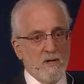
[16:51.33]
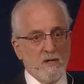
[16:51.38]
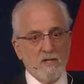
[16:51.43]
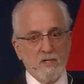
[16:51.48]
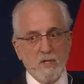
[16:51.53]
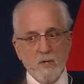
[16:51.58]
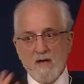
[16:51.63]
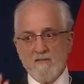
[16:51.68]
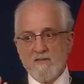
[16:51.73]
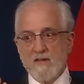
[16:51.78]

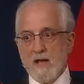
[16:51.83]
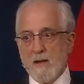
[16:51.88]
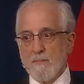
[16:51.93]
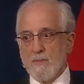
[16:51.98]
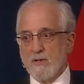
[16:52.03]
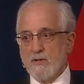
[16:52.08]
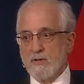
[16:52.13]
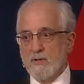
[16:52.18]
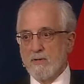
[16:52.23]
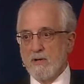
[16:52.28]
You have an
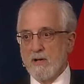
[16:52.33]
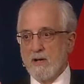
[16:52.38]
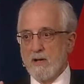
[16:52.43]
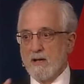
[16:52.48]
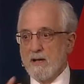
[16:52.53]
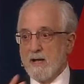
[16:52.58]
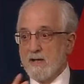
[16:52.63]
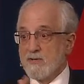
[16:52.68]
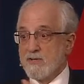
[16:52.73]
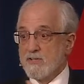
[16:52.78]
opportunity,
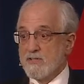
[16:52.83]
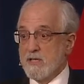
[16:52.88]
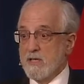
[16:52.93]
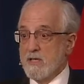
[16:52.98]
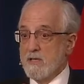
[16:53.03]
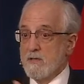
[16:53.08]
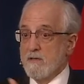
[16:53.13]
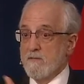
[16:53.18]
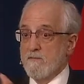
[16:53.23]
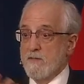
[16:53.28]
not just
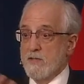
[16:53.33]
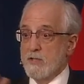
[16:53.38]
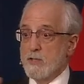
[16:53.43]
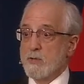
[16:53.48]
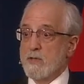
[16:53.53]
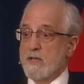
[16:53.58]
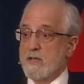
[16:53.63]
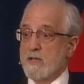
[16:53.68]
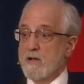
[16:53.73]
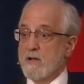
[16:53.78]

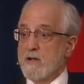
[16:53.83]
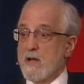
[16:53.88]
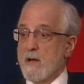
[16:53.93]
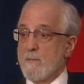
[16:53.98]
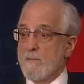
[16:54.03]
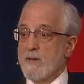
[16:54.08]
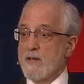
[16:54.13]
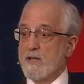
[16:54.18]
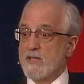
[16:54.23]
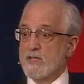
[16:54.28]
individually in your
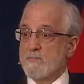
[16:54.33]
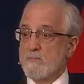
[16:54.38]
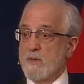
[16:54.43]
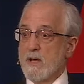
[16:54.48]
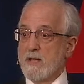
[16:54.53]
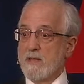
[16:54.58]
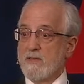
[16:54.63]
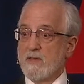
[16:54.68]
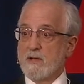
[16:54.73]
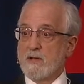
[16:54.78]
companies,
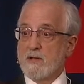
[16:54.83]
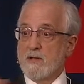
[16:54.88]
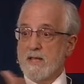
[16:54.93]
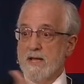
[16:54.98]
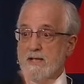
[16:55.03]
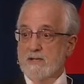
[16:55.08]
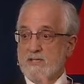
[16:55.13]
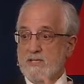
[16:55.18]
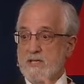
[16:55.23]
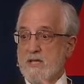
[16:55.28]
but in the
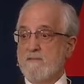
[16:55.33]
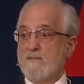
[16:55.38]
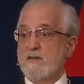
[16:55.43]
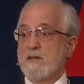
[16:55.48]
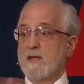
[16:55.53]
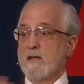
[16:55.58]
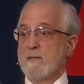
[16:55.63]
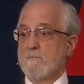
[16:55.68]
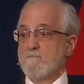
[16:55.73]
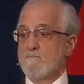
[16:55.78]

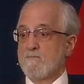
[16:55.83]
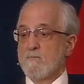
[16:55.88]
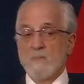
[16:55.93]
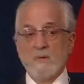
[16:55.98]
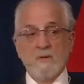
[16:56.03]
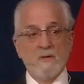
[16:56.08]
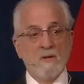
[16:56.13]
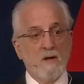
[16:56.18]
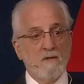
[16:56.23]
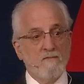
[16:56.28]
collectivity
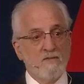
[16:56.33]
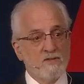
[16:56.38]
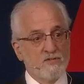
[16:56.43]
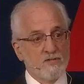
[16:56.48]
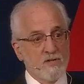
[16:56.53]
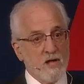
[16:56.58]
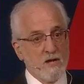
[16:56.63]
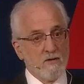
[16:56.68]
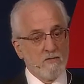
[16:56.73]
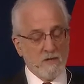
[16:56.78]
of this
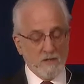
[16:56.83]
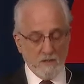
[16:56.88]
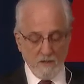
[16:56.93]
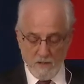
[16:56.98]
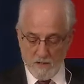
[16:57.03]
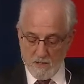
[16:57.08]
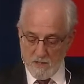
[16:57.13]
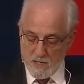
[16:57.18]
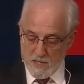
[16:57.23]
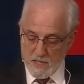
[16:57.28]
country,
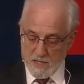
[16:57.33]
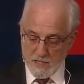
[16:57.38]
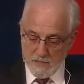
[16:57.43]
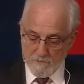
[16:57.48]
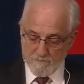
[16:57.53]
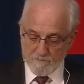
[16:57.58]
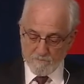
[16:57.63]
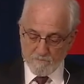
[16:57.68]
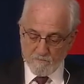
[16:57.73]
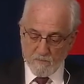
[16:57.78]

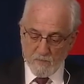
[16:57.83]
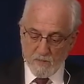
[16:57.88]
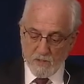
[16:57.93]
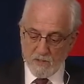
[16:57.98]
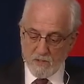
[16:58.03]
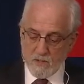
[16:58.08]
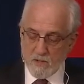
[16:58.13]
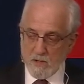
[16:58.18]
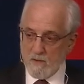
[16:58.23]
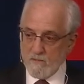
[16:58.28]

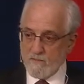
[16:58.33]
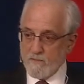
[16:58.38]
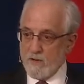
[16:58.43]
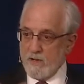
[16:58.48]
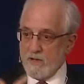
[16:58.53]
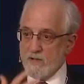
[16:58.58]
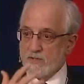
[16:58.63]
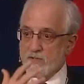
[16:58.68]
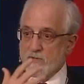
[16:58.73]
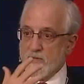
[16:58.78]
for
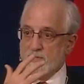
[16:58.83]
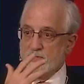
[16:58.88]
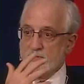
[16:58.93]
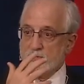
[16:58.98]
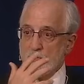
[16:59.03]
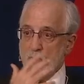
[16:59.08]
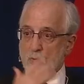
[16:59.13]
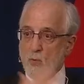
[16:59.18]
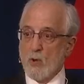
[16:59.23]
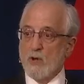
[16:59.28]
industries
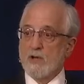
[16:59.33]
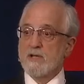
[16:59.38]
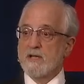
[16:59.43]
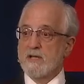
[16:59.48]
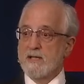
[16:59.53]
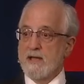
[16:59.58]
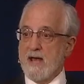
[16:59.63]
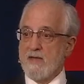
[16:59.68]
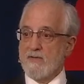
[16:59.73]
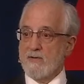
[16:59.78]
to work
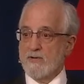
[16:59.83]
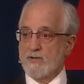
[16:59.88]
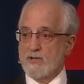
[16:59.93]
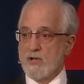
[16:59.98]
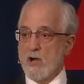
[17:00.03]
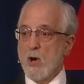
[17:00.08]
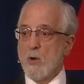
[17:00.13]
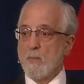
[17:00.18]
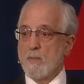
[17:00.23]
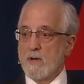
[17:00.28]
together
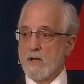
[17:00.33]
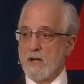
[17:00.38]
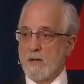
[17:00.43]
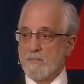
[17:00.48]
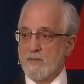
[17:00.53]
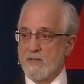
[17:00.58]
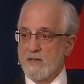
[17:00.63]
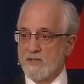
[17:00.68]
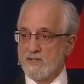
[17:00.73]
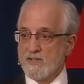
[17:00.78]
to open
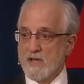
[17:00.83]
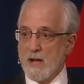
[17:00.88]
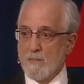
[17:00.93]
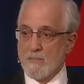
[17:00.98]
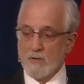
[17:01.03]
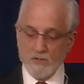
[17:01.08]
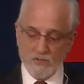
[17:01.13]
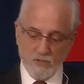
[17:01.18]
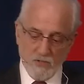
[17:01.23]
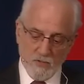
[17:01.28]
up these
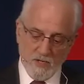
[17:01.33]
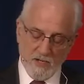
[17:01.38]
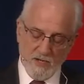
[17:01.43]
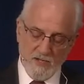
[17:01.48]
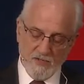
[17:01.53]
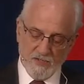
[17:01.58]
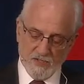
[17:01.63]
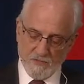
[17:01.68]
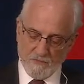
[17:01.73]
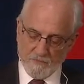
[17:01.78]

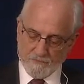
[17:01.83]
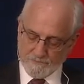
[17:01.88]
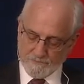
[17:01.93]
opportunities.